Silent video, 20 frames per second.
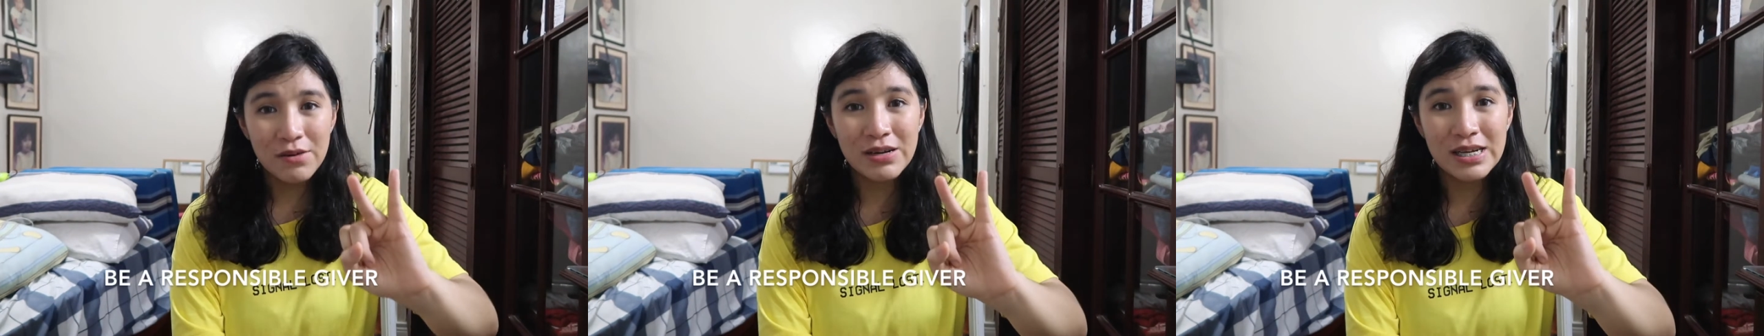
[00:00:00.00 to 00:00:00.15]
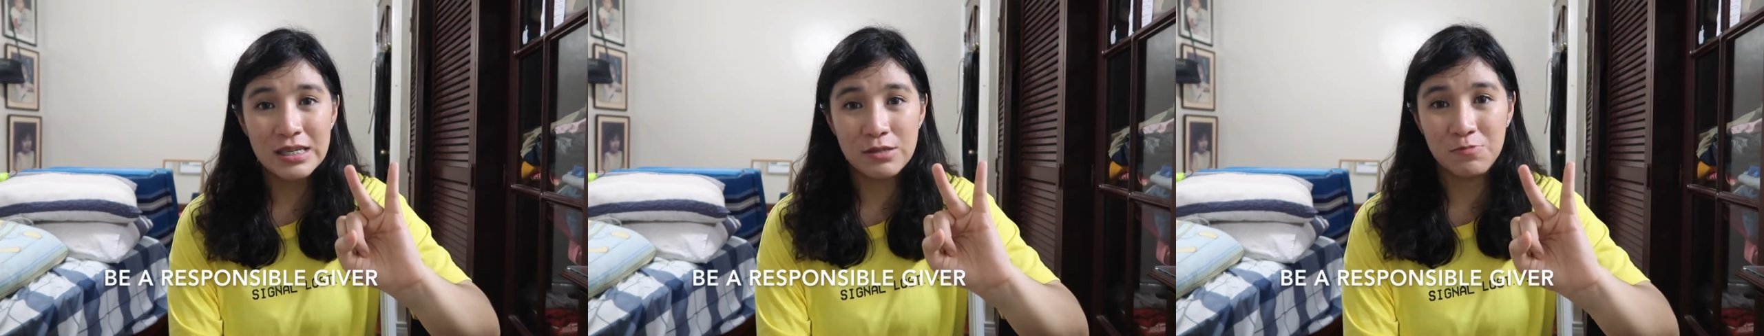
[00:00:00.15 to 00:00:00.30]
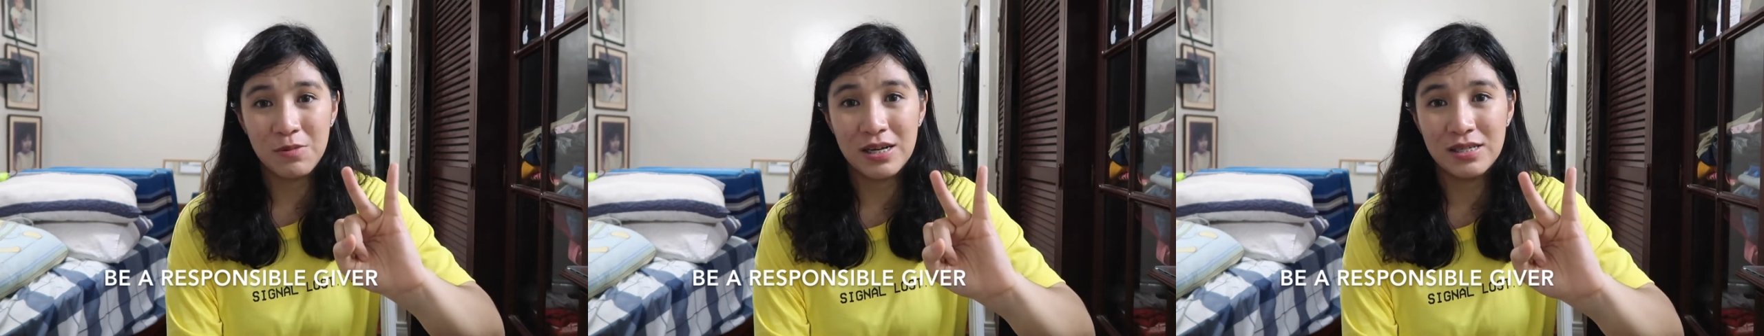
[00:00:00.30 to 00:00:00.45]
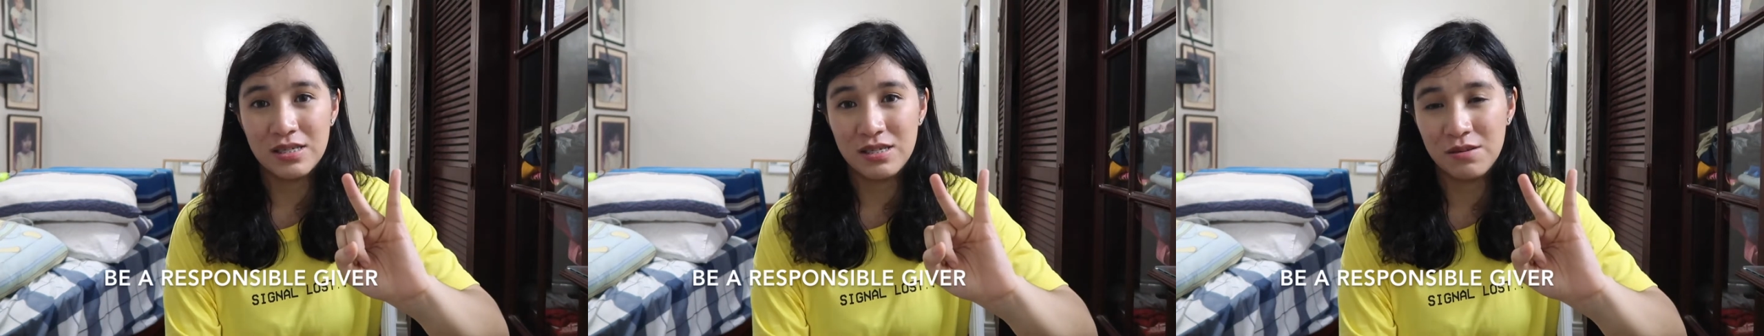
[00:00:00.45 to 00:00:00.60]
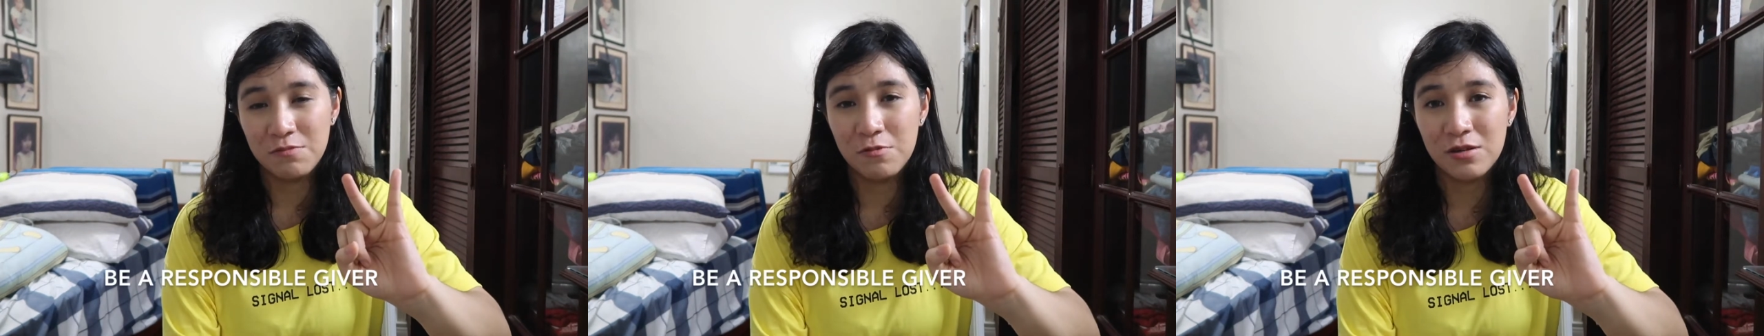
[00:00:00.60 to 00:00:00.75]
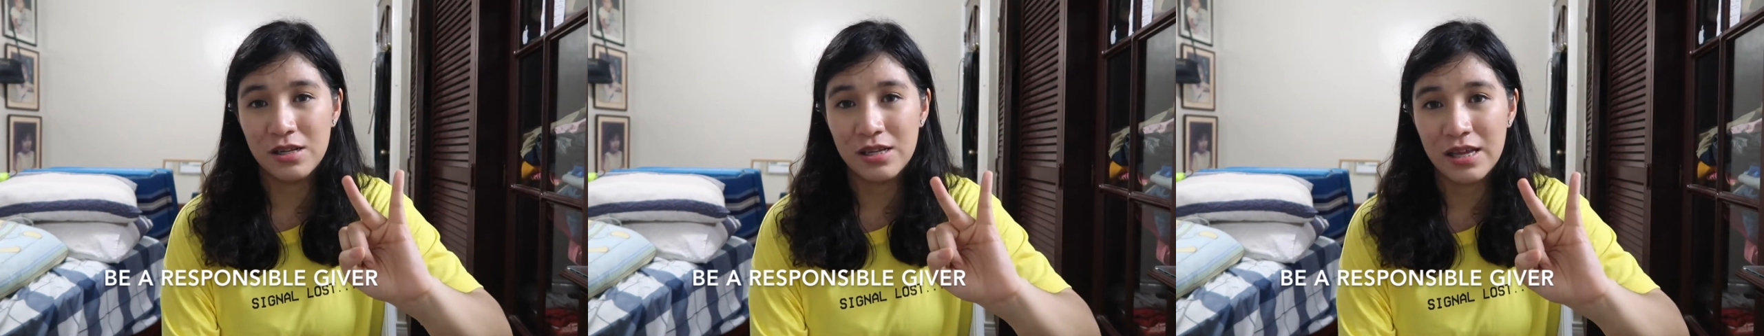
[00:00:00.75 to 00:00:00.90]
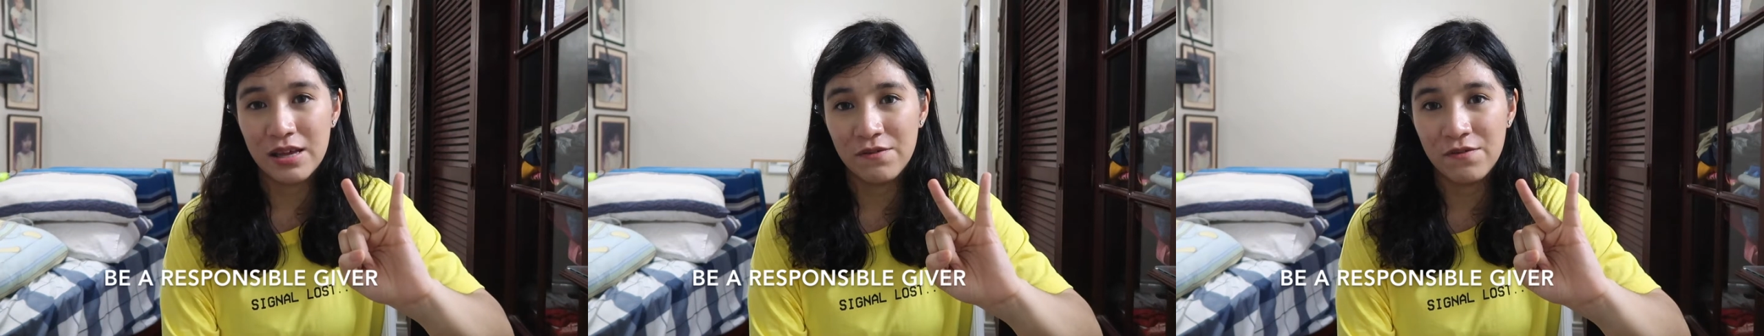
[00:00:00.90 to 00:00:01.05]

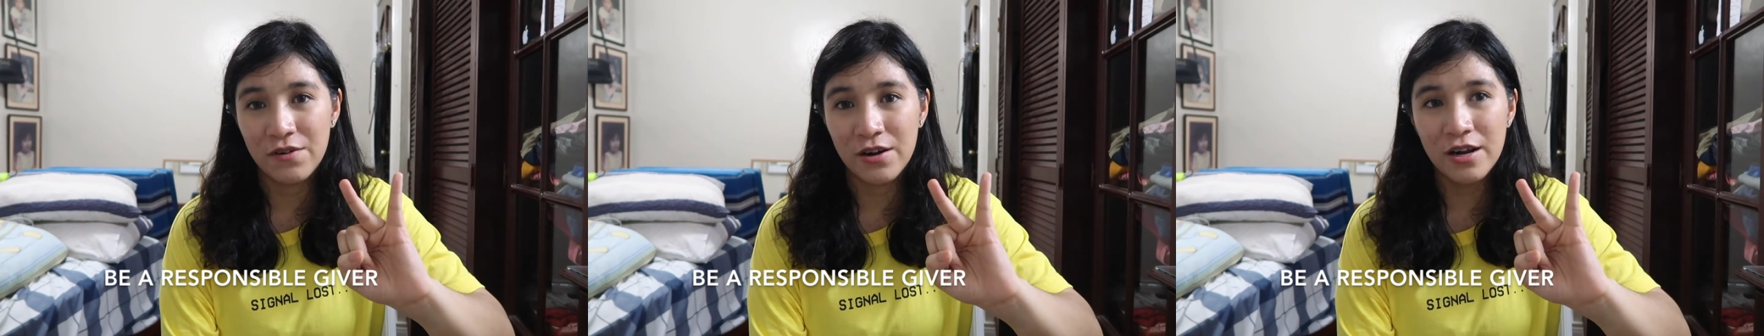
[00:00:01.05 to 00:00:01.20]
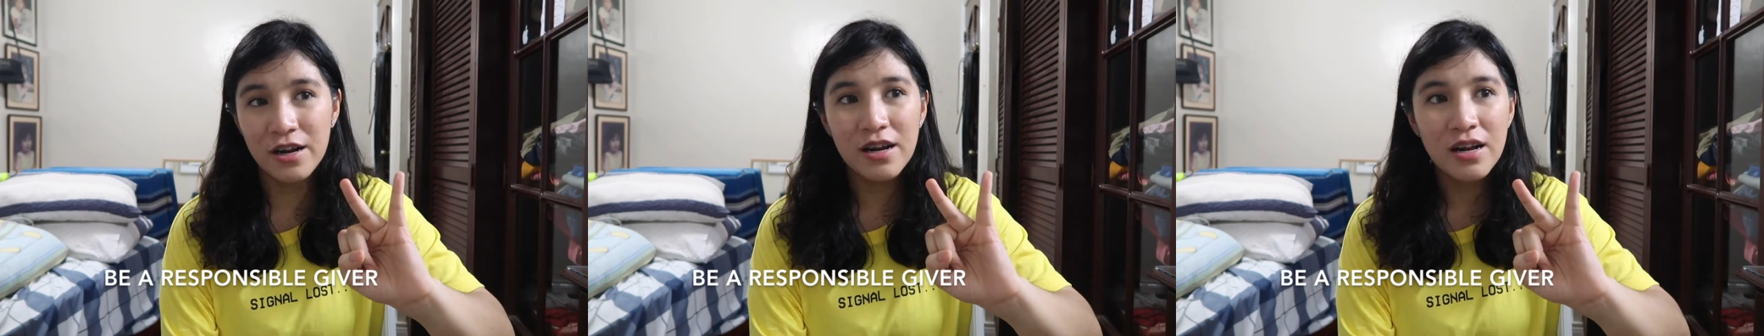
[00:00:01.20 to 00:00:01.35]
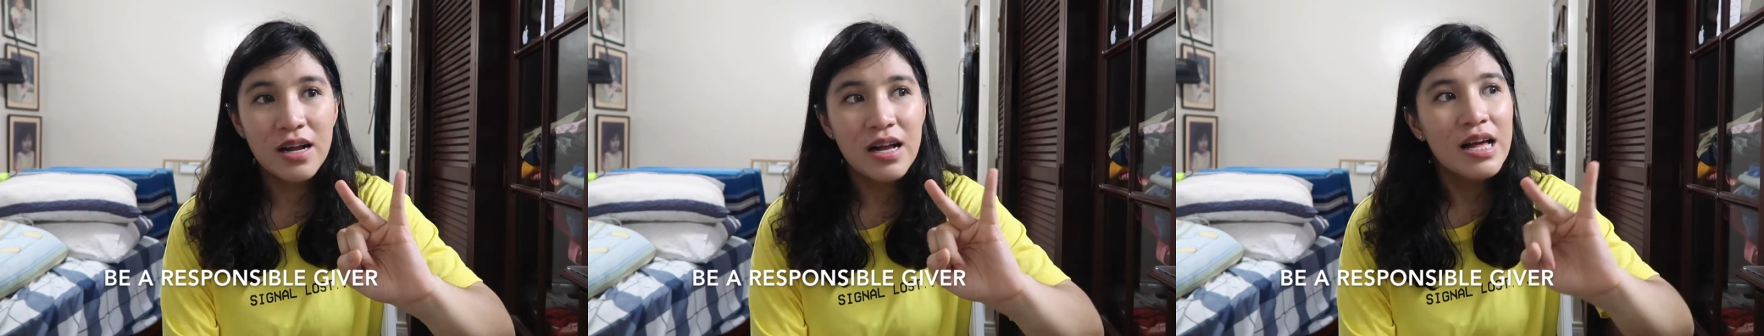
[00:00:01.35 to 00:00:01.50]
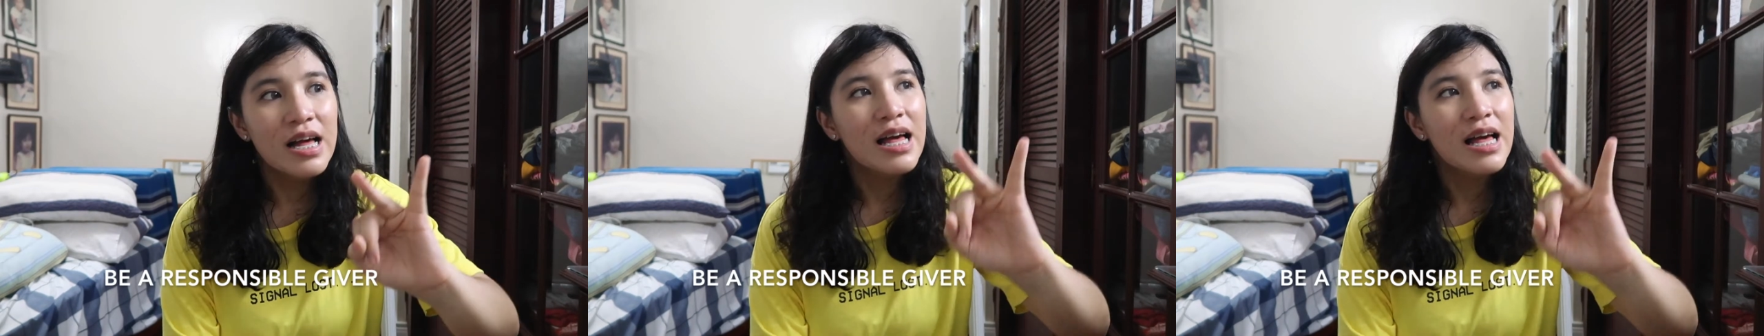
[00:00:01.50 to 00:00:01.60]
responsible giver.